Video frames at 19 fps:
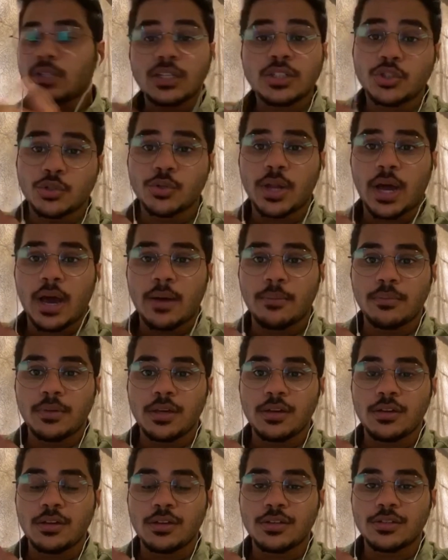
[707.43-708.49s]

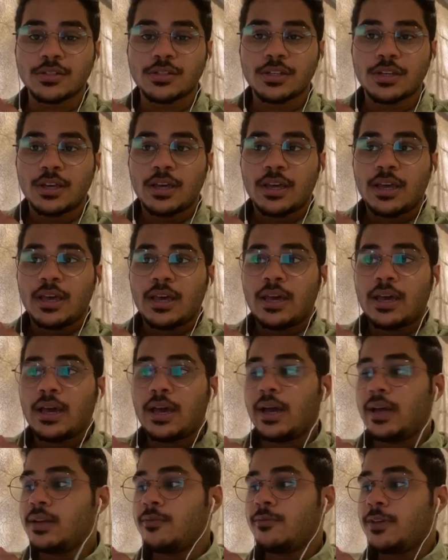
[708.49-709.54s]
tsunamis,
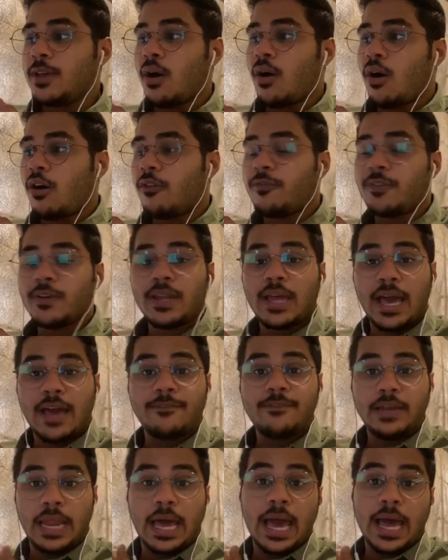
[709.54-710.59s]
and we often have
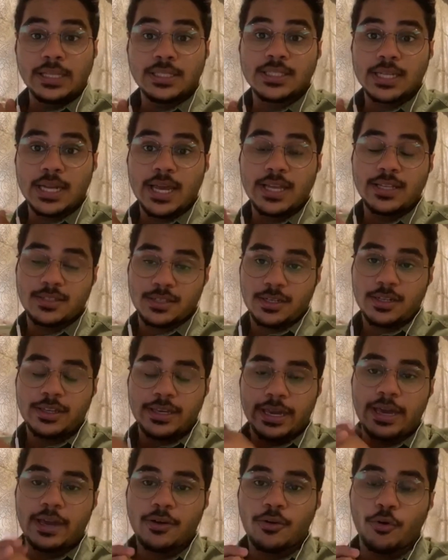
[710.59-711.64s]
landslides in
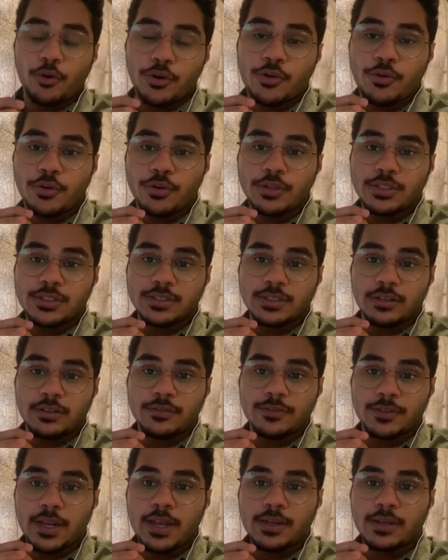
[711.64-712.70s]
Kozhikode
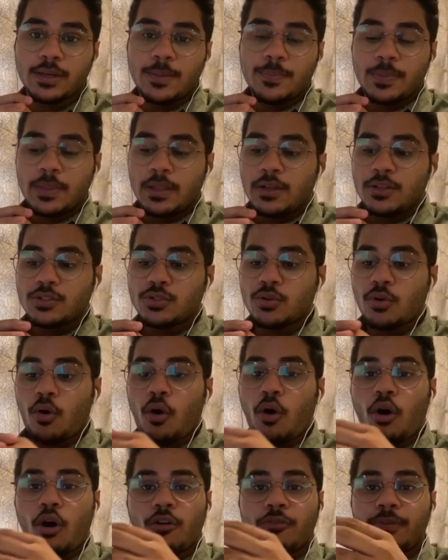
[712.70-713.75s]
itself, right? So
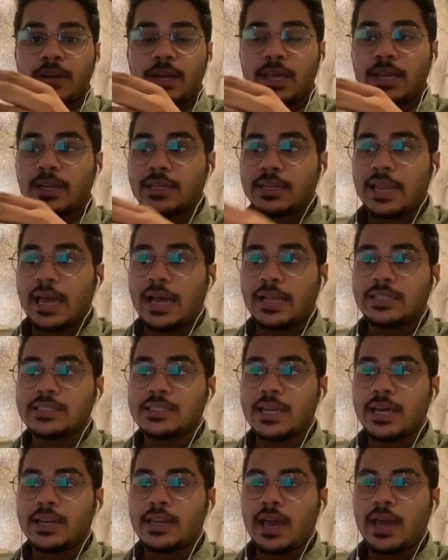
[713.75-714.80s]
often like
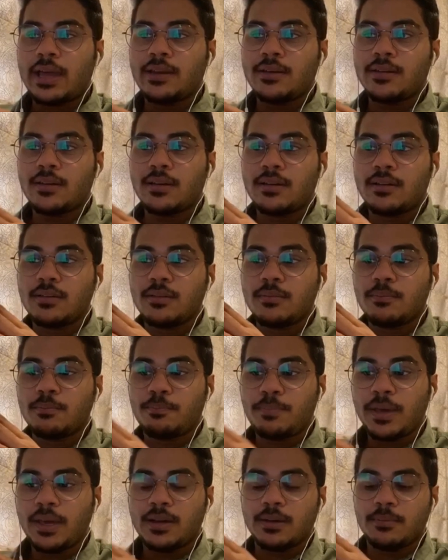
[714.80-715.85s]
landslide and
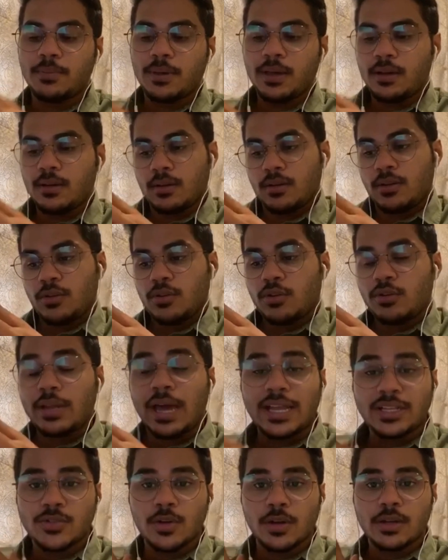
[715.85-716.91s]
big
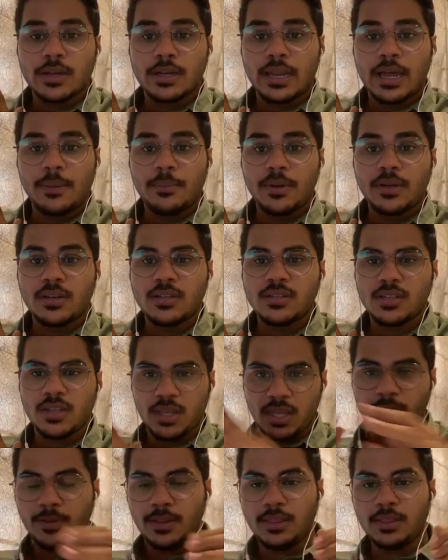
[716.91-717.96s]
natural calamities,
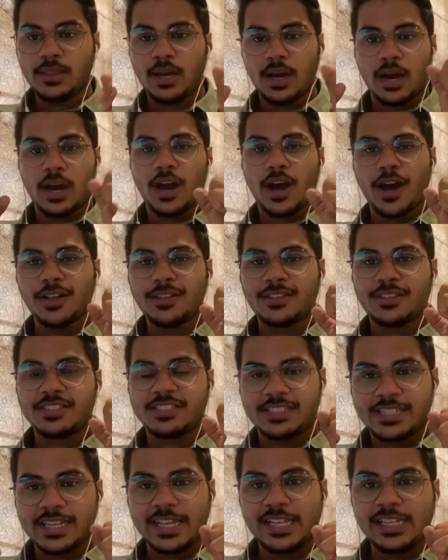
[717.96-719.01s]
even the earth
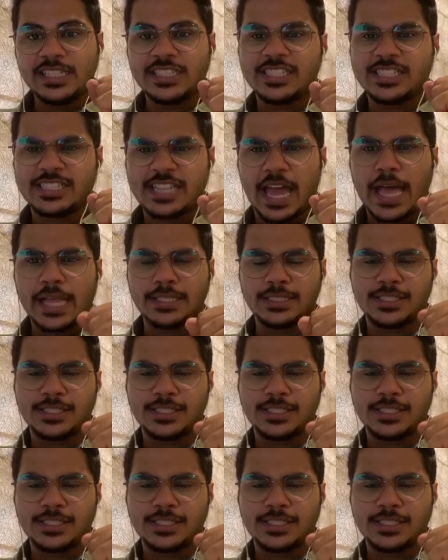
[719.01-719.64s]
still stands